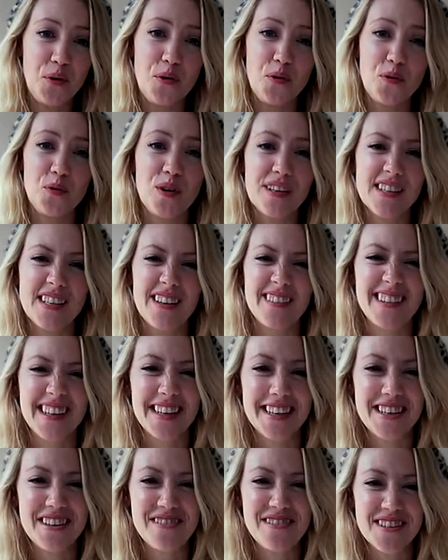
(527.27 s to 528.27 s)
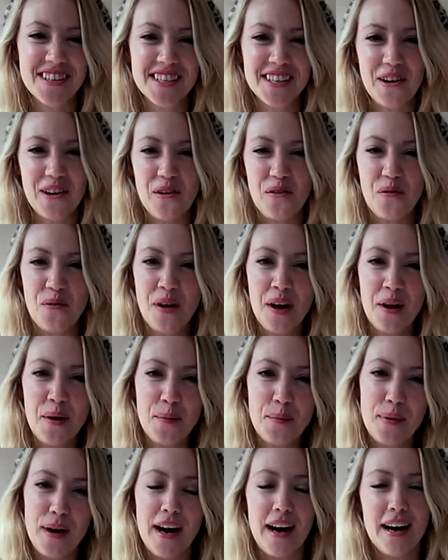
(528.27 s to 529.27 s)
or what's something that you would tell
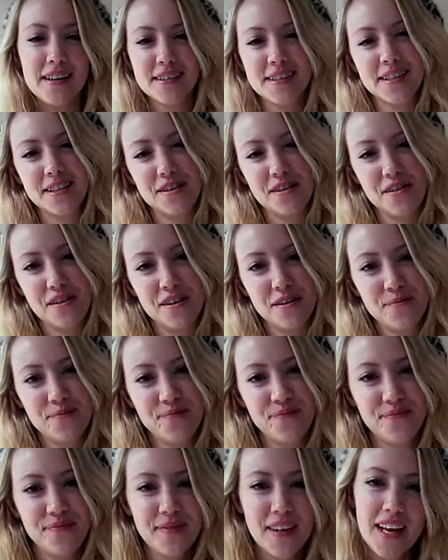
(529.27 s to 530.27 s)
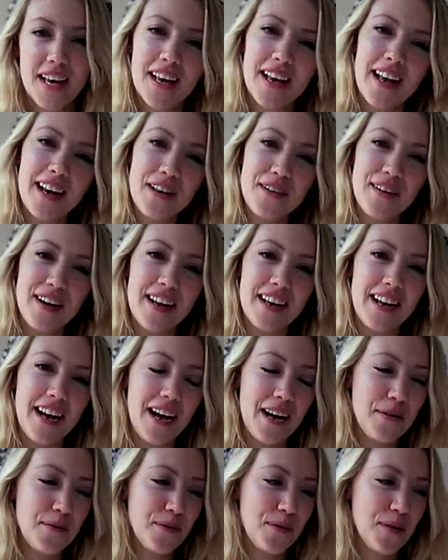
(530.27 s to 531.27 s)
past you. Anyway,
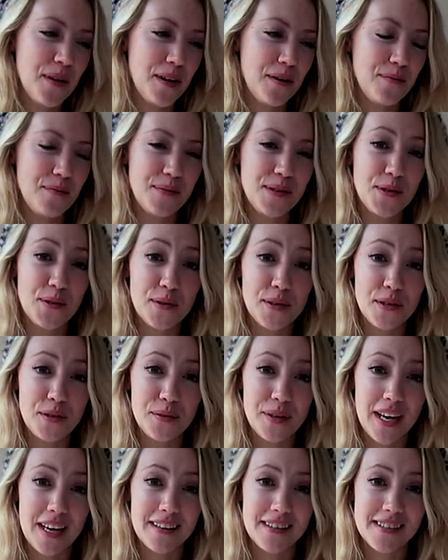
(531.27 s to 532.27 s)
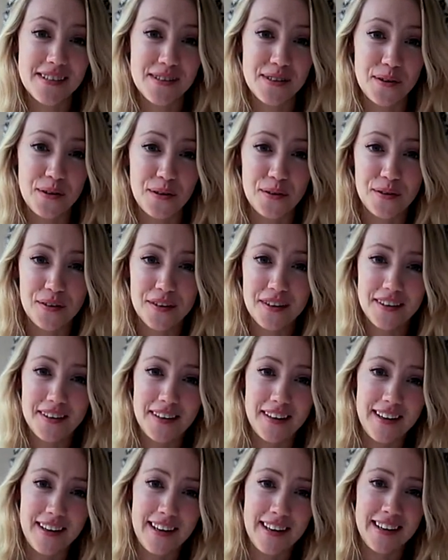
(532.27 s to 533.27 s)
I will talk to you again soon,
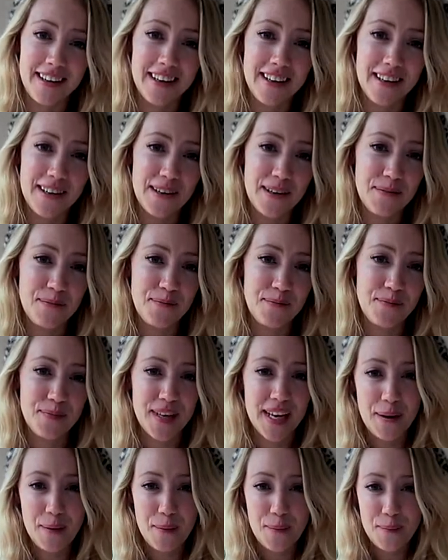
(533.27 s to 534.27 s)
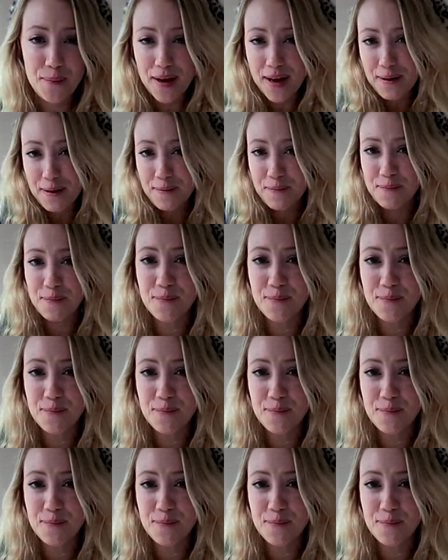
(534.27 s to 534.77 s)
and yeah, bye.